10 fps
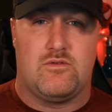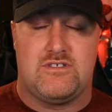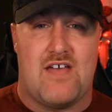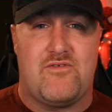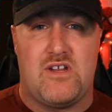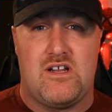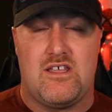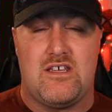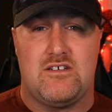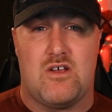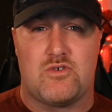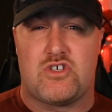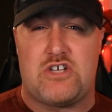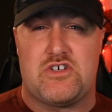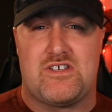definitely don't
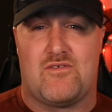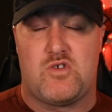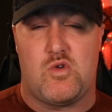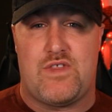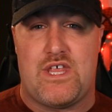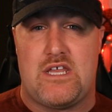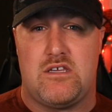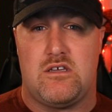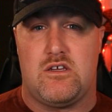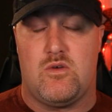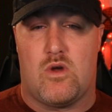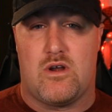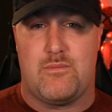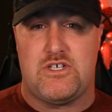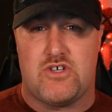stretch yourself too thin. You want
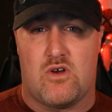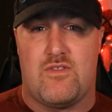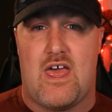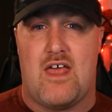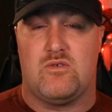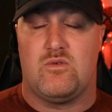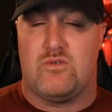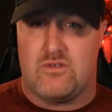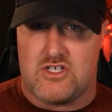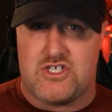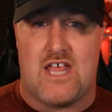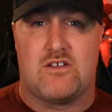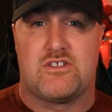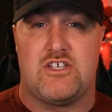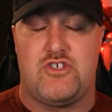to be sure that the
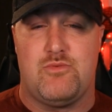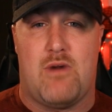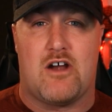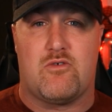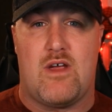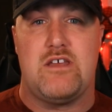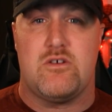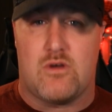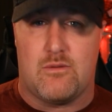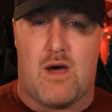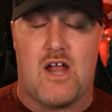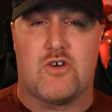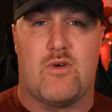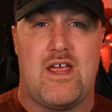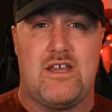channels that you moderate, you can
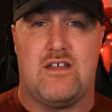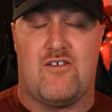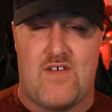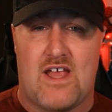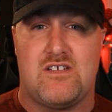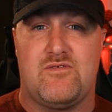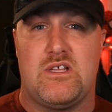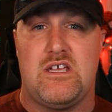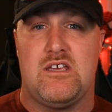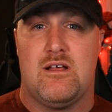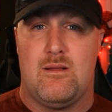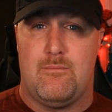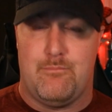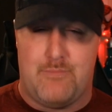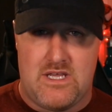moderate effectively,
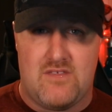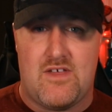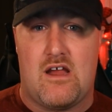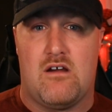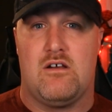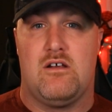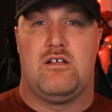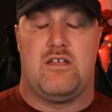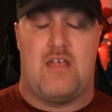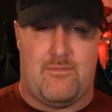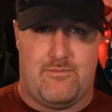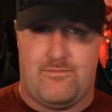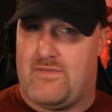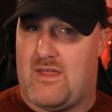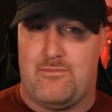be there and
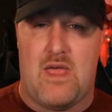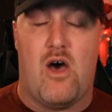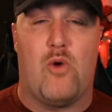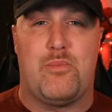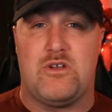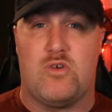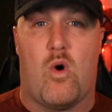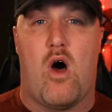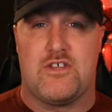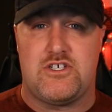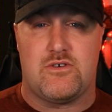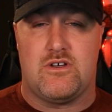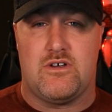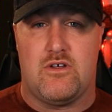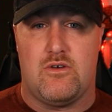help and do all that you
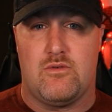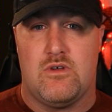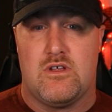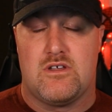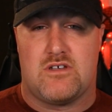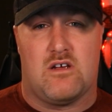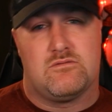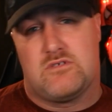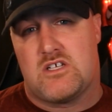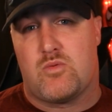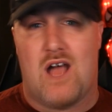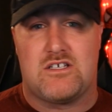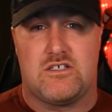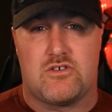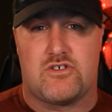can do. So just watch
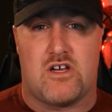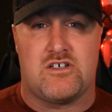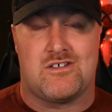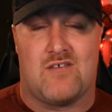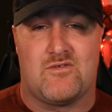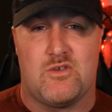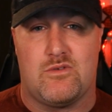and don't stretch yourself too